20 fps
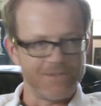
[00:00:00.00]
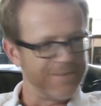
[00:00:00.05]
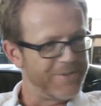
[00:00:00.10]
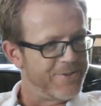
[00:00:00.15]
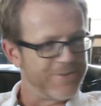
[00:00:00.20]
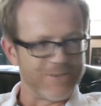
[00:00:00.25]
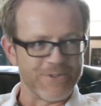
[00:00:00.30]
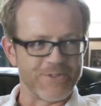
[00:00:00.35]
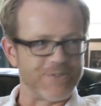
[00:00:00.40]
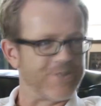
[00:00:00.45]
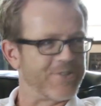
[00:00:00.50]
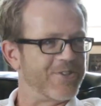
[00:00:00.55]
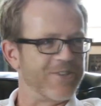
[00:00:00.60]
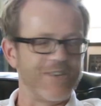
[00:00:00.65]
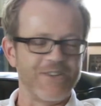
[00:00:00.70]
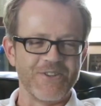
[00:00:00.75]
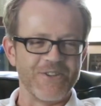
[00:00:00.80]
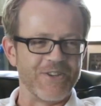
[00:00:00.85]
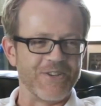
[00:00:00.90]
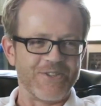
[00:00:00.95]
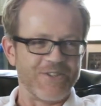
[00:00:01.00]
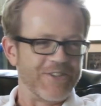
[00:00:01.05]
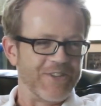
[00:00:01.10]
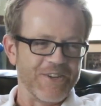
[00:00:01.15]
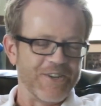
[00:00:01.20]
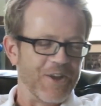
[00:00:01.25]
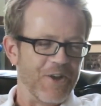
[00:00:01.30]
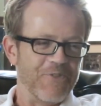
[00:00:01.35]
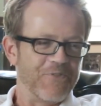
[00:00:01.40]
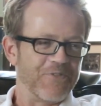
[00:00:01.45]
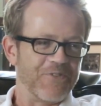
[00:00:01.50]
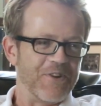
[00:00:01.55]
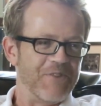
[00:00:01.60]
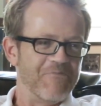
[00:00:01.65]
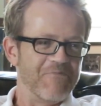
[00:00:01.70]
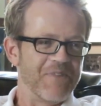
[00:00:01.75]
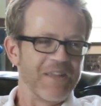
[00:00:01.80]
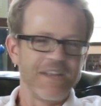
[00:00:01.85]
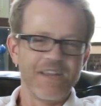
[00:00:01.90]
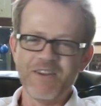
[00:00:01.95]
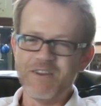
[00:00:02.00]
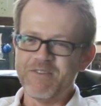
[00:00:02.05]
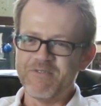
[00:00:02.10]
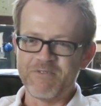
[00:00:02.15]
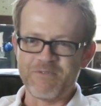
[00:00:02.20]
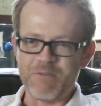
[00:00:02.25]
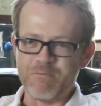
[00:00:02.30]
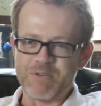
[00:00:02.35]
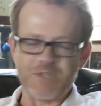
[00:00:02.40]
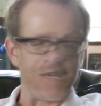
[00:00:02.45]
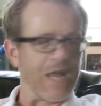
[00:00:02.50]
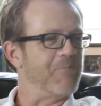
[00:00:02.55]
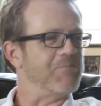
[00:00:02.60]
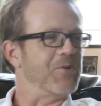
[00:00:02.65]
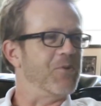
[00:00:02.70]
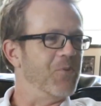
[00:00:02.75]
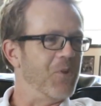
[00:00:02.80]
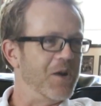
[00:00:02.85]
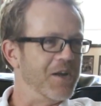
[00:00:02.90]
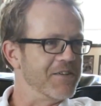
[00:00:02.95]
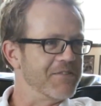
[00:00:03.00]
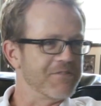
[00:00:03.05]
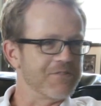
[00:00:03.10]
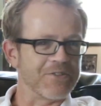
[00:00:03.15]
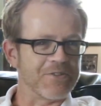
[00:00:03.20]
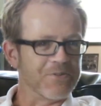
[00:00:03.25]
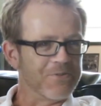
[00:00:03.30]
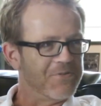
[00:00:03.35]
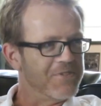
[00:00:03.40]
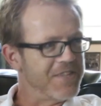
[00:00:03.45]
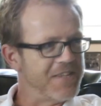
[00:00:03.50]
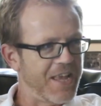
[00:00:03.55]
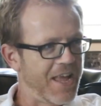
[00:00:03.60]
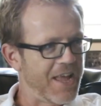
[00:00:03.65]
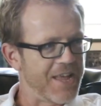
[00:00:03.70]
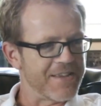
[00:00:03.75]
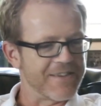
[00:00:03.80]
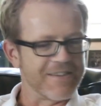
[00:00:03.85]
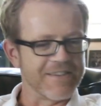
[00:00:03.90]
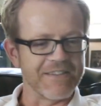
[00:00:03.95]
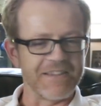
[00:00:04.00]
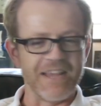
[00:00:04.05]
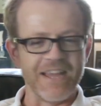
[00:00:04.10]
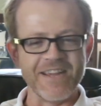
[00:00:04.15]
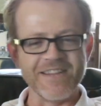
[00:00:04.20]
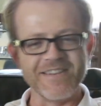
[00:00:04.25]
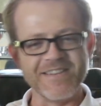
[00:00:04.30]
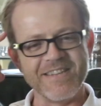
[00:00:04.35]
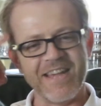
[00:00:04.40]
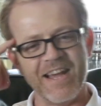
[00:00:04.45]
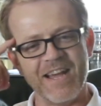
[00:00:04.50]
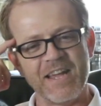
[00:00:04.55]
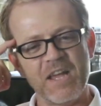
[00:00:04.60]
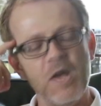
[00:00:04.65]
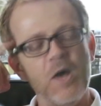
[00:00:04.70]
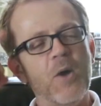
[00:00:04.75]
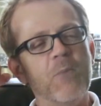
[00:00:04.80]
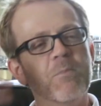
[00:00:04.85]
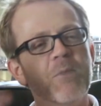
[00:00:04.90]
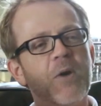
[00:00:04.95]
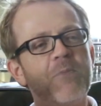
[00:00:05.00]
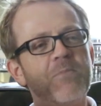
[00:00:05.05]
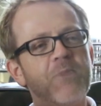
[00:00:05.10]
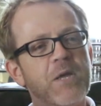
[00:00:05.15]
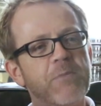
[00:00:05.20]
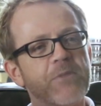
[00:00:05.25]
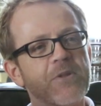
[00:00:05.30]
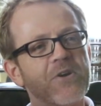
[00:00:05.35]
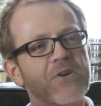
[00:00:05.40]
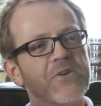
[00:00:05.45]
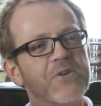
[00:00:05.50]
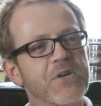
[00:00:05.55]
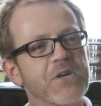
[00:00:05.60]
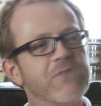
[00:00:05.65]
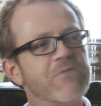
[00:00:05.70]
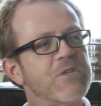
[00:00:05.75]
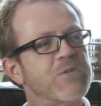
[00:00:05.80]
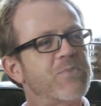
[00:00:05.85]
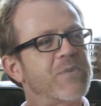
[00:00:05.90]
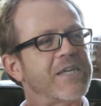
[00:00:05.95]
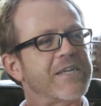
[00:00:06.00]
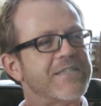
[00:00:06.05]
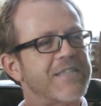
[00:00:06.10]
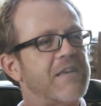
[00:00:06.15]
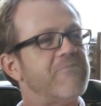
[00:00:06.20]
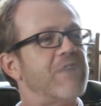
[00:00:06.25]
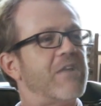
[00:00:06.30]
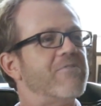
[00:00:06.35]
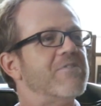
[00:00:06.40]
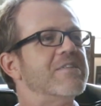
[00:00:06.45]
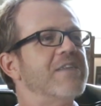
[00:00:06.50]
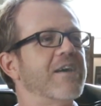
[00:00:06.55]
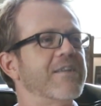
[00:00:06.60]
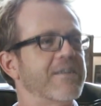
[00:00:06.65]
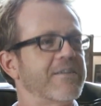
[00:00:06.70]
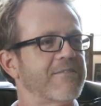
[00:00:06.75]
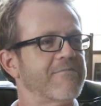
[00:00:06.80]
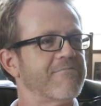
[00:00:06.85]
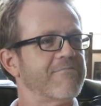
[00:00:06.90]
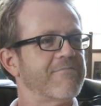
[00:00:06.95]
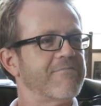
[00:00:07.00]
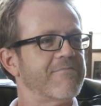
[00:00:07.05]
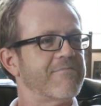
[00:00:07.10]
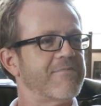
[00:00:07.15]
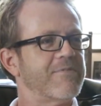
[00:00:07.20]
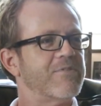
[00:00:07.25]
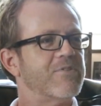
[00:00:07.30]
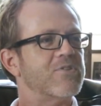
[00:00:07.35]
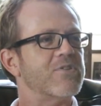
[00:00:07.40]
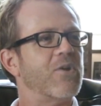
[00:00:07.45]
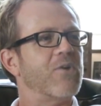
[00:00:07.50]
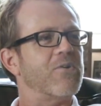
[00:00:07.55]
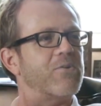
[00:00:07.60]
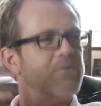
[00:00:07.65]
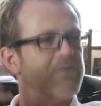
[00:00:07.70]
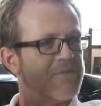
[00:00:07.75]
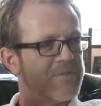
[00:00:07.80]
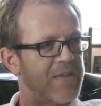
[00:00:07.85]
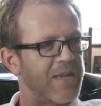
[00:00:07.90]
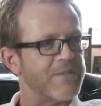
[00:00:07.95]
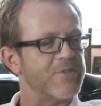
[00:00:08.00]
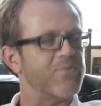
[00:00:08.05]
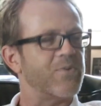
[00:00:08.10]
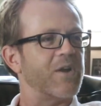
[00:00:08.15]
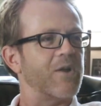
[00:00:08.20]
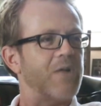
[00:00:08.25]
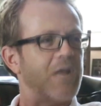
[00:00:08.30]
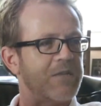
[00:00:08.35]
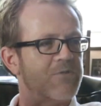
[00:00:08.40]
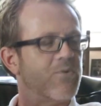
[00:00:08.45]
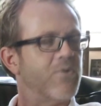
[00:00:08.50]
You go from chapter 1 to the end, and but people are nervous because they've never done it. So that's what we try to do.